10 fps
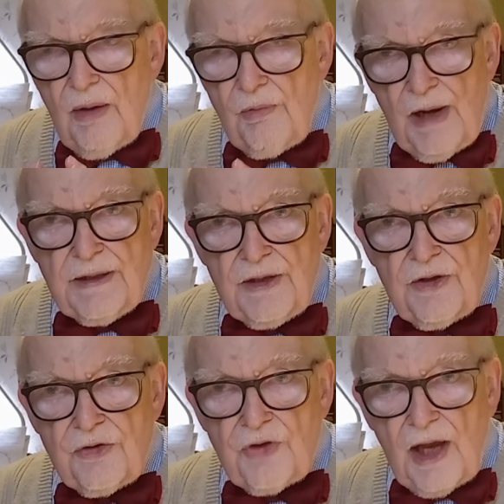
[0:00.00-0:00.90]
ready
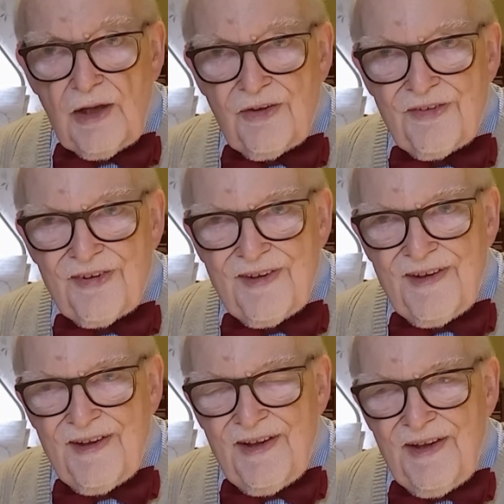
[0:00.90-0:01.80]
to change?
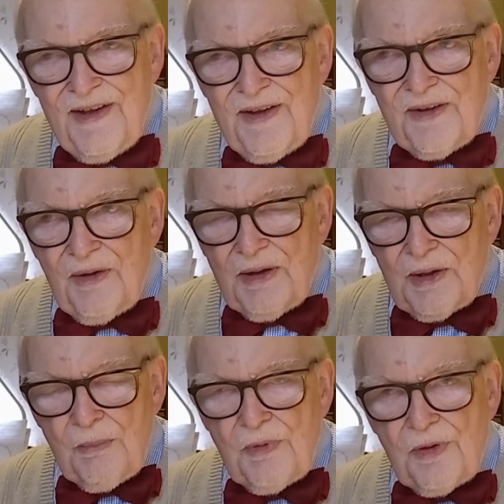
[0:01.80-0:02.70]
So it
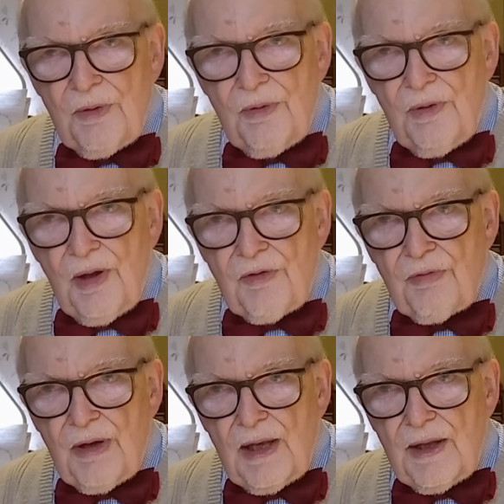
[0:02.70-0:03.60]
comes to
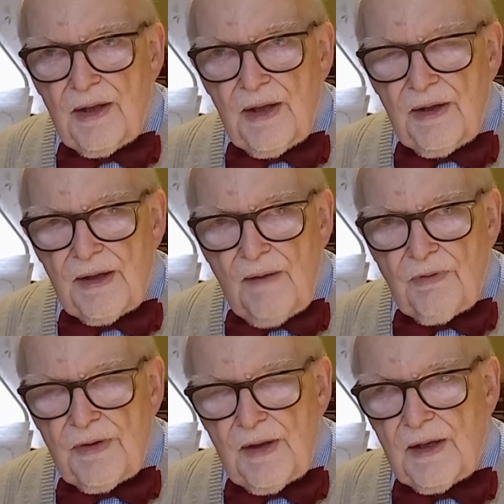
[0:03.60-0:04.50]
us, really. It's
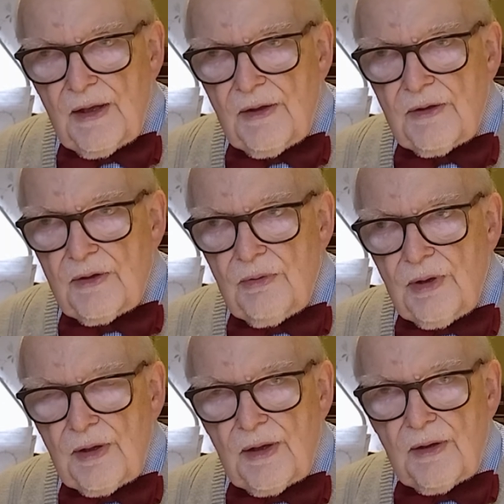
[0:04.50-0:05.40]
everything is to
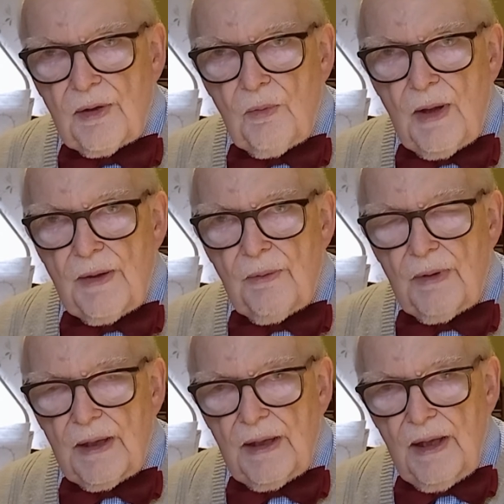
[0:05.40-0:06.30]
us as to
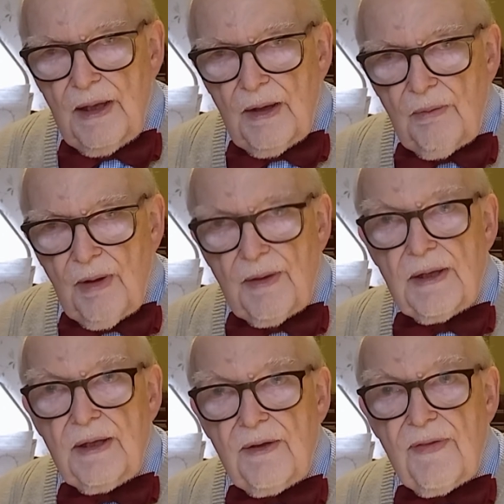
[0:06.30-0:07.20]
whether
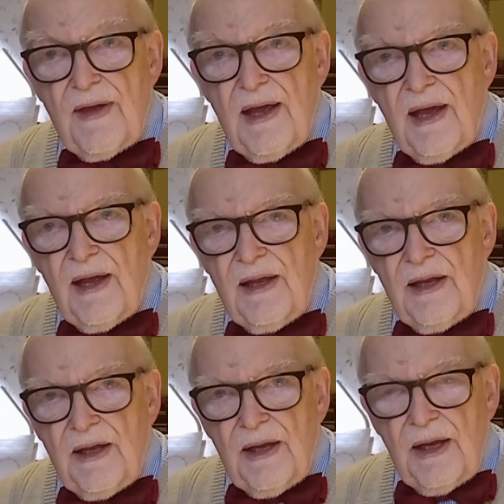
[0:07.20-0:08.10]
he's there
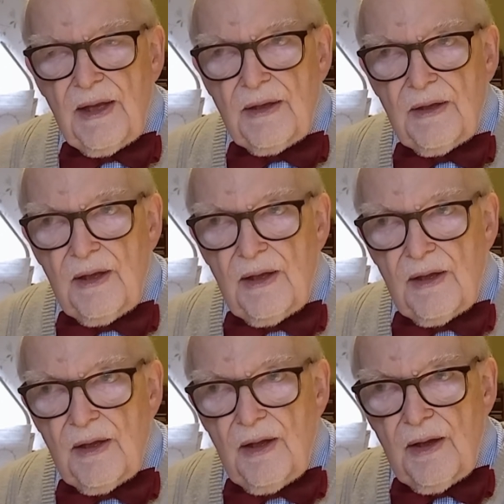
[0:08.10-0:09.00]
in
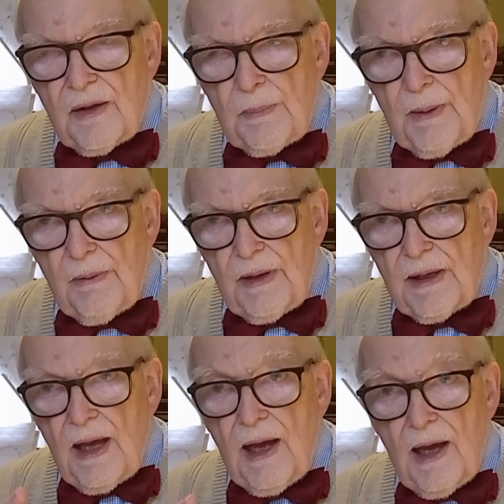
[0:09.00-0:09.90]

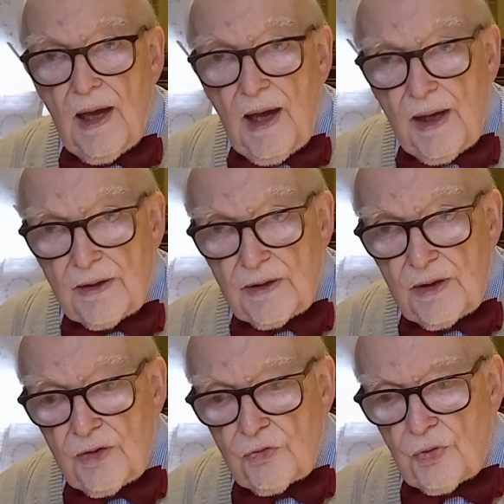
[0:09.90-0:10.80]
spirit and
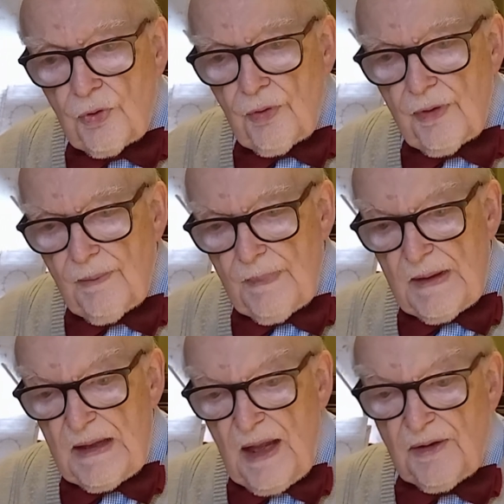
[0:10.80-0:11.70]
in truth.
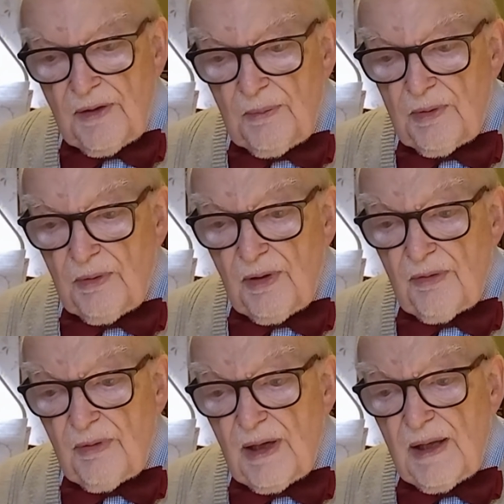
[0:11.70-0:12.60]
That's up to
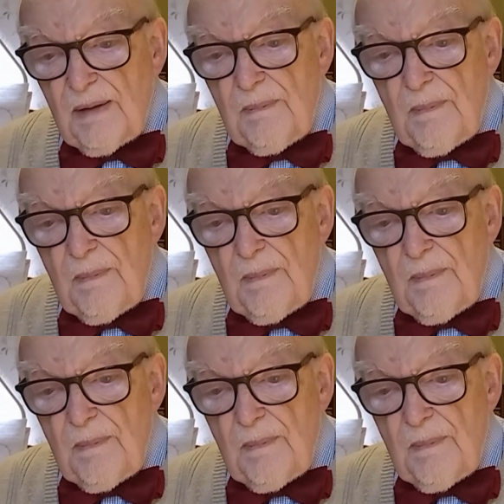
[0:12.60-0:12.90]
us, really.